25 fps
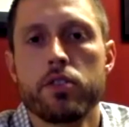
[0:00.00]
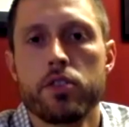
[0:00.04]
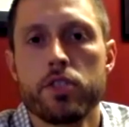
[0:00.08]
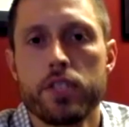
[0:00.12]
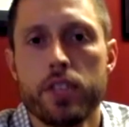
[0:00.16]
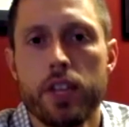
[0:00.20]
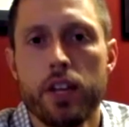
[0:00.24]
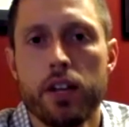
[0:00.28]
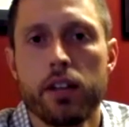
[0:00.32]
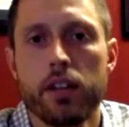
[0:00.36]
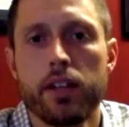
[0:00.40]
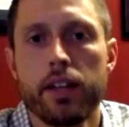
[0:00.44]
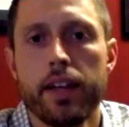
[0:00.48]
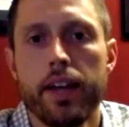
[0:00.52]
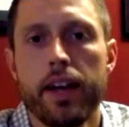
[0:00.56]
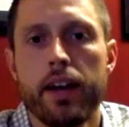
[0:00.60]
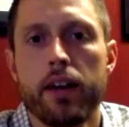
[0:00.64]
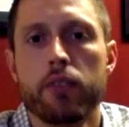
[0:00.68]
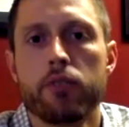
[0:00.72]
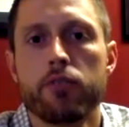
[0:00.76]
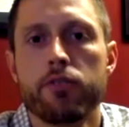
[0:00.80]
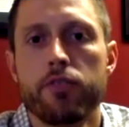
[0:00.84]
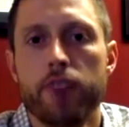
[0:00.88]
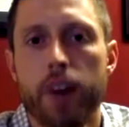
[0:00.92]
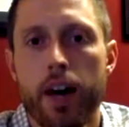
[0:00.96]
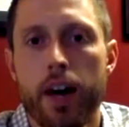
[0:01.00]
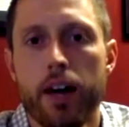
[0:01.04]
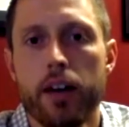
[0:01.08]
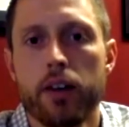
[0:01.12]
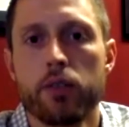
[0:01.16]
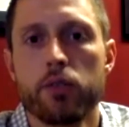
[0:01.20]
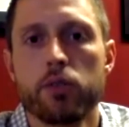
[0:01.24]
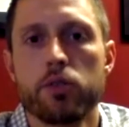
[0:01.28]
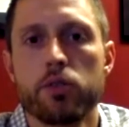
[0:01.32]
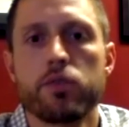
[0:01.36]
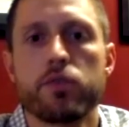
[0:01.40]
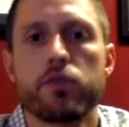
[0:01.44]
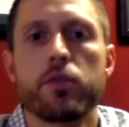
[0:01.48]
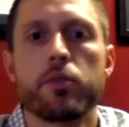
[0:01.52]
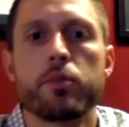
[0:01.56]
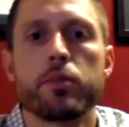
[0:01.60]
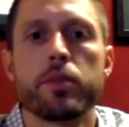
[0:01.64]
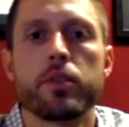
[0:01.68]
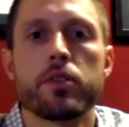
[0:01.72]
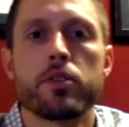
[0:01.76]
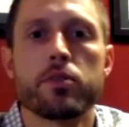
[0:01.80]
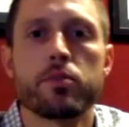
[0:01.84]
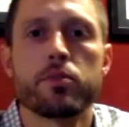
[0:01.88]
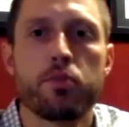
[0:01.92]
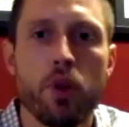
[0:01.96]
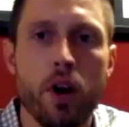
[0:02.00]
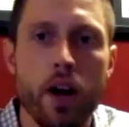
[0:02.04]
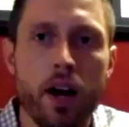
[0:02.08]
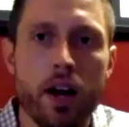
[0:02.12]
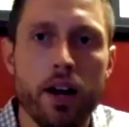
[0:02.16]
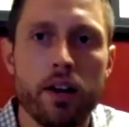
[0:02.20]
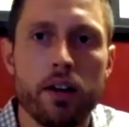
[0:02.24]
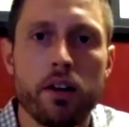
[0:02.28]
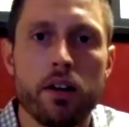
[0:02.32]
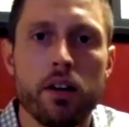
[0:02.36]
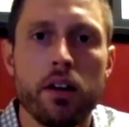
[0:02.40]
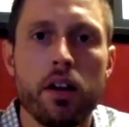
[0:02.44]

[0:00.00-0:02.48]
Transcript: settling out files from years prior,